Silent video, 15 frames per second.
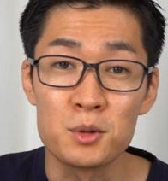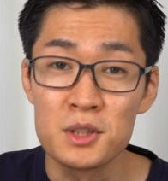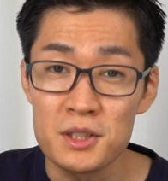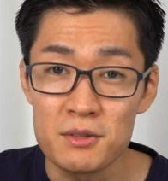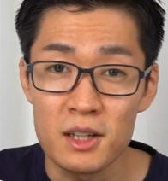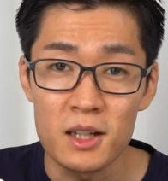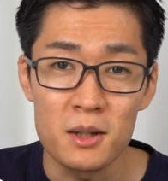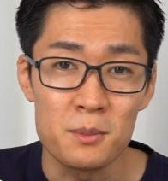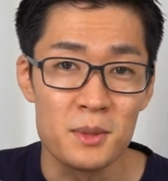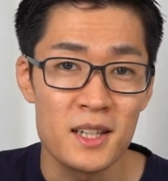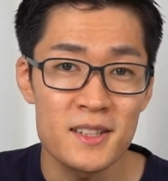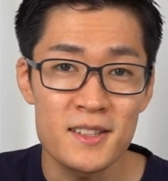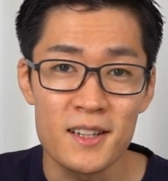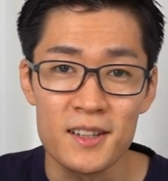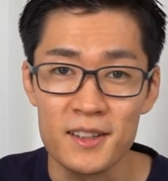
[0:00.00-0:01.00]
Hello,
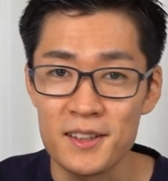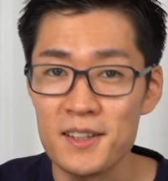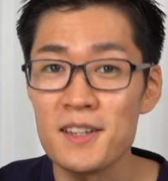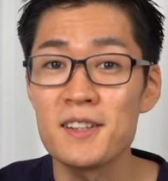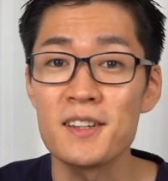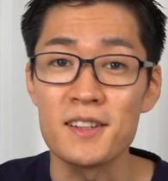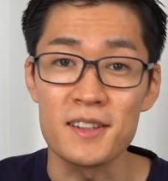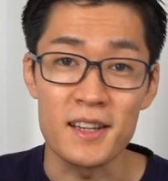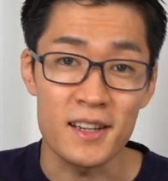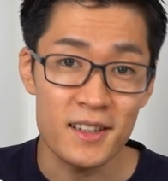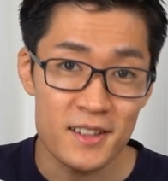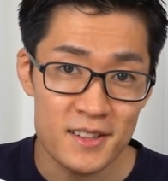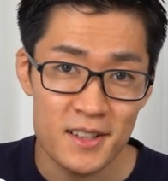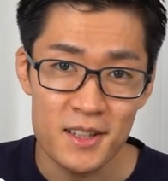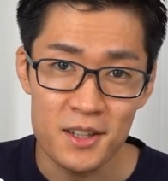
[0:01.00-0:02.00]
everyone uses
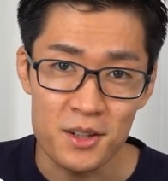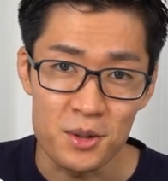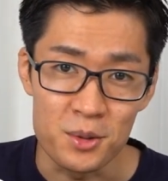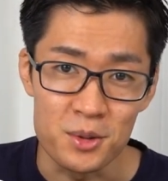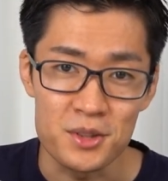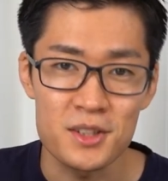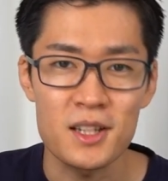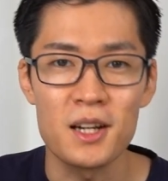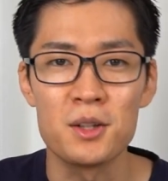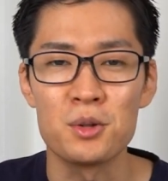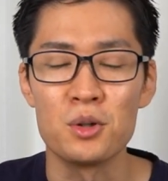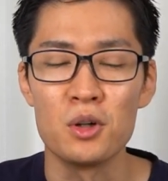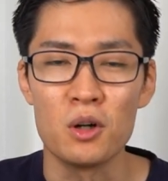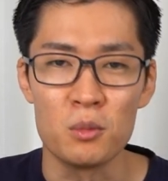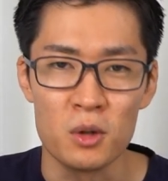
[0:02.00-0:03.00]
electrical appliances at
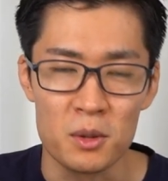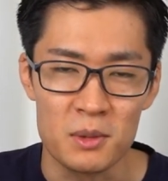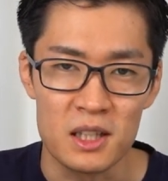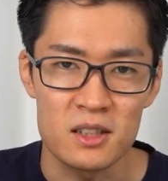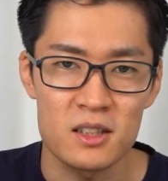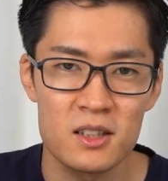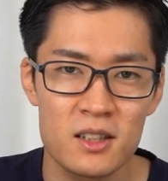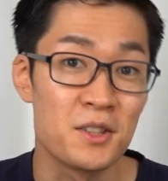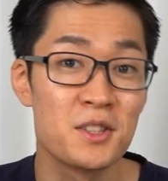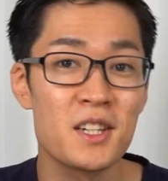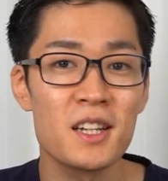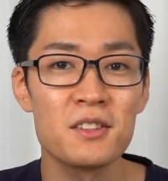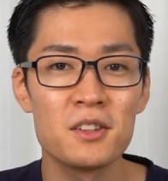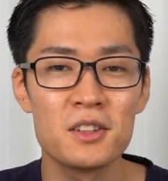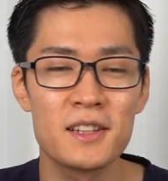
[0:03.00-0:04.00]
home. Your
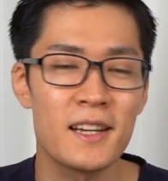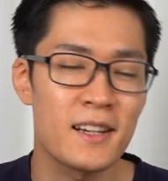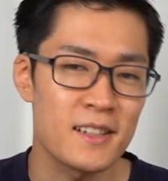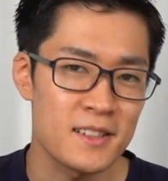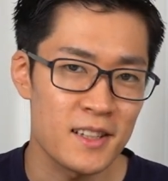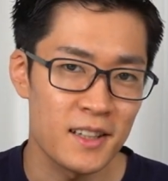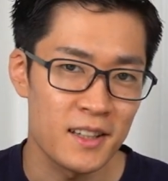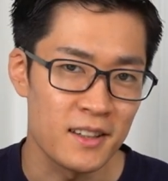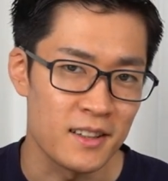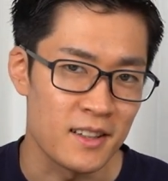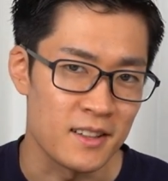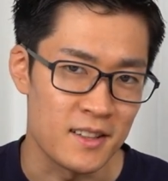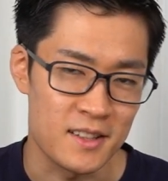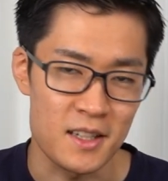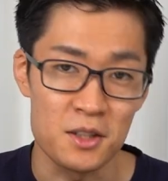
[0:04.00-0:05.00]
electrical appliances
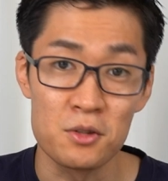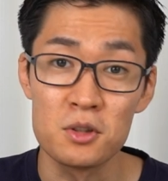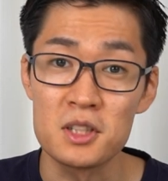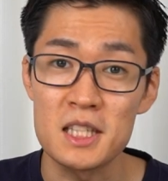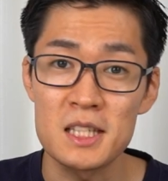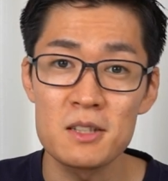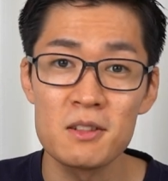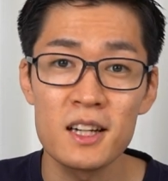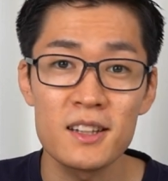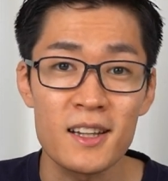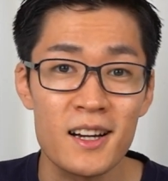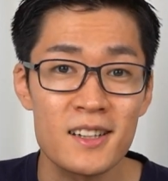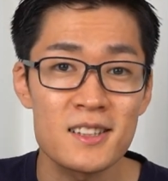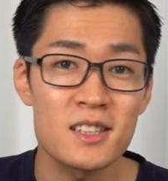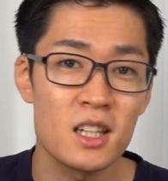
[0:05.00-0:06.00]
are actually
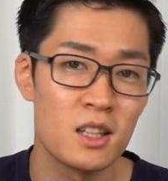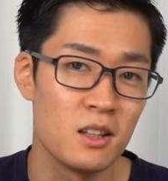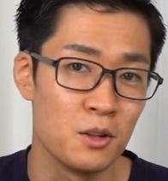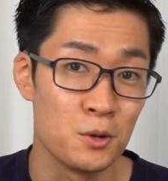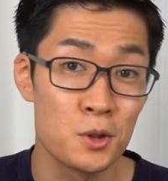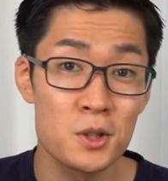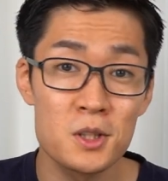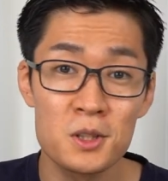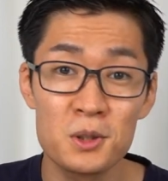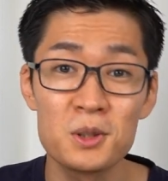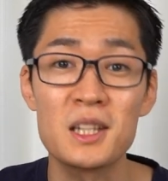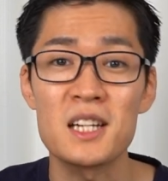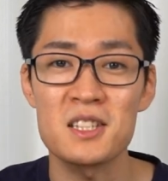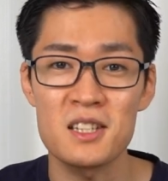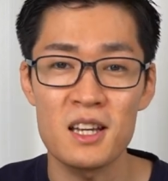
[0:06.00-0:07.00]
emitting a lot of
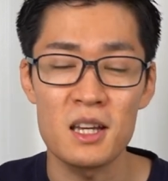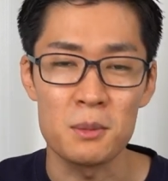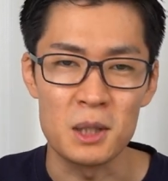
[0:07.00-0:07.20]
electromagnetic